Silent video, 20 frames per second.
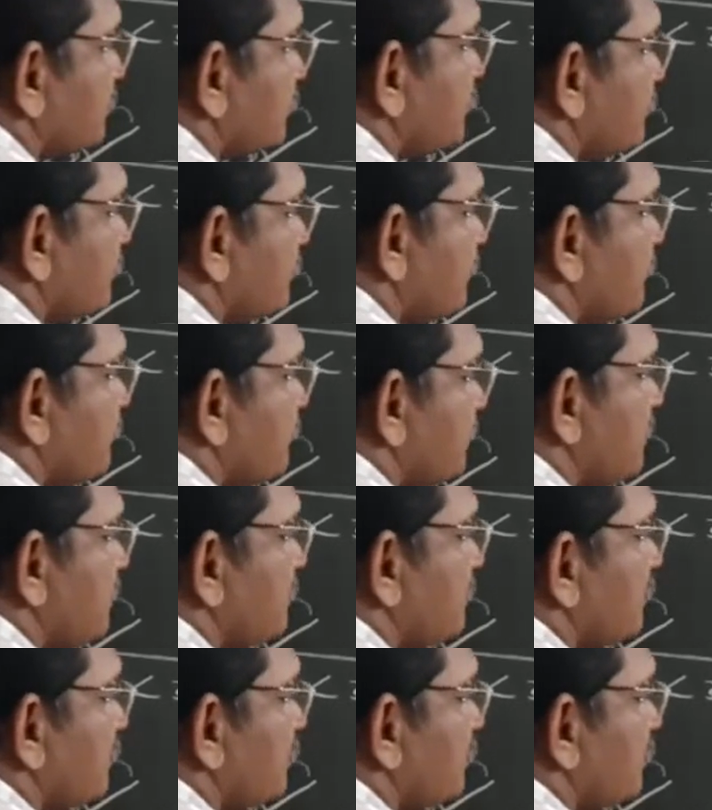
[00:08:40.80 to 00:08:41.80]
you
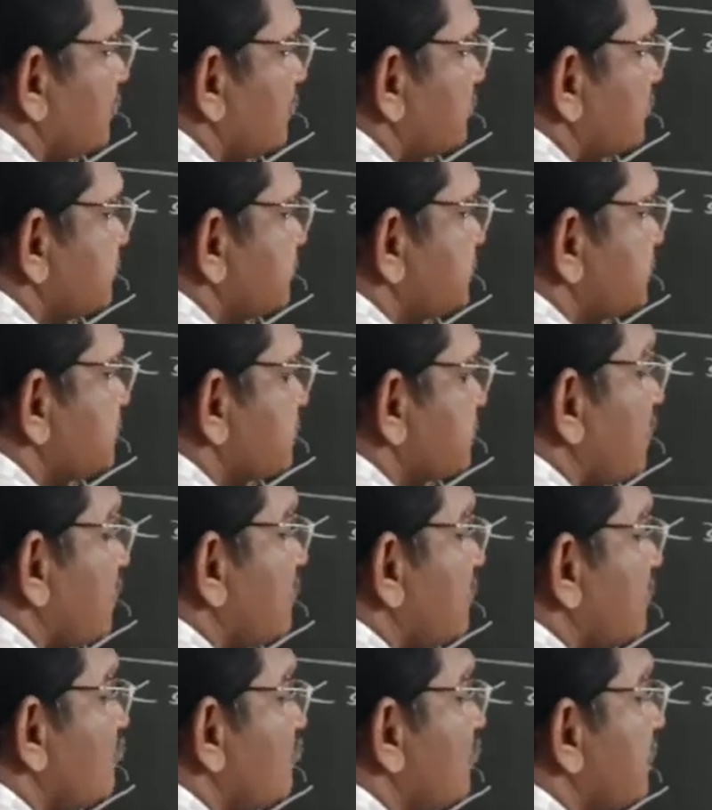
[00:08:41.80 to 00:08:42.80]
remember? This is
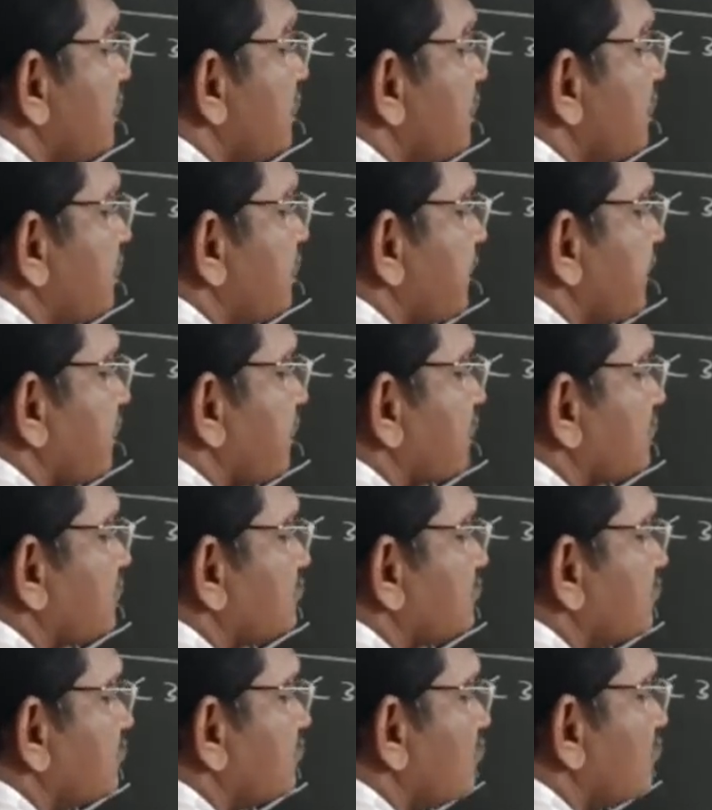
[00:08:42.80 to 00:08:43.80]
called Moeller diagram.
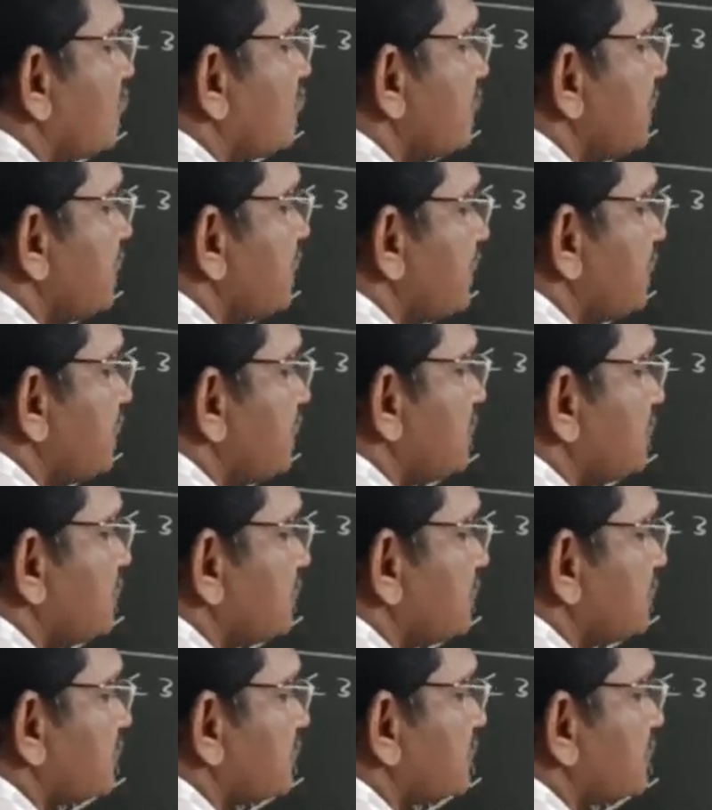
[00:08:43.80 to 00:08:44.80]
Moeller
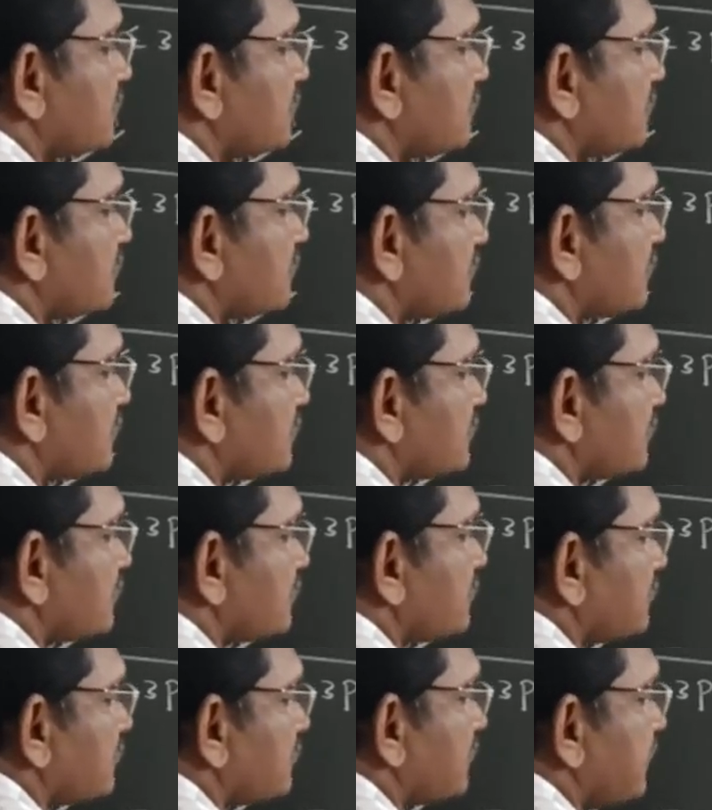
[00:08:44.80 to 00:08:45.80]

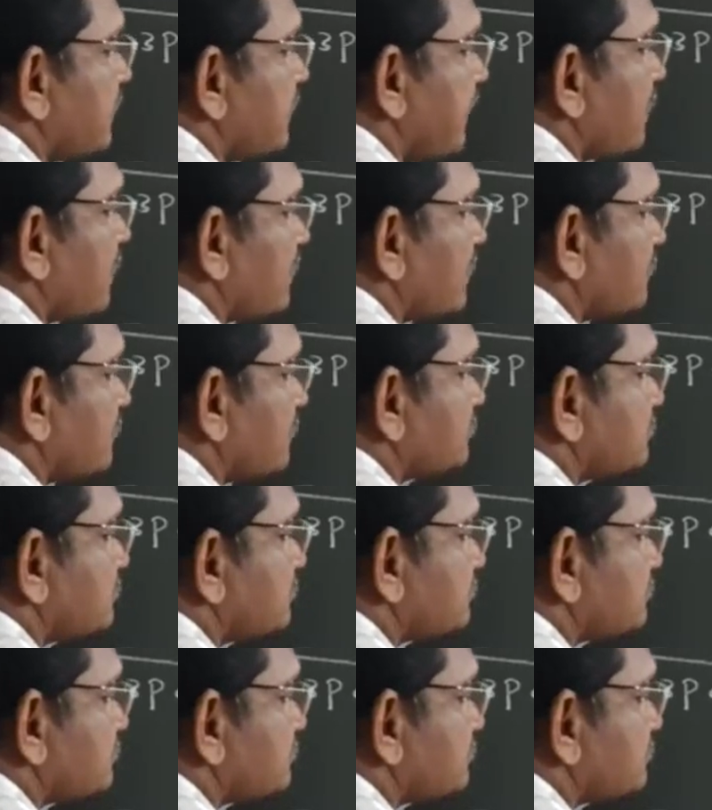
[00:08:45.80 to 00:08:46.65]
diagram.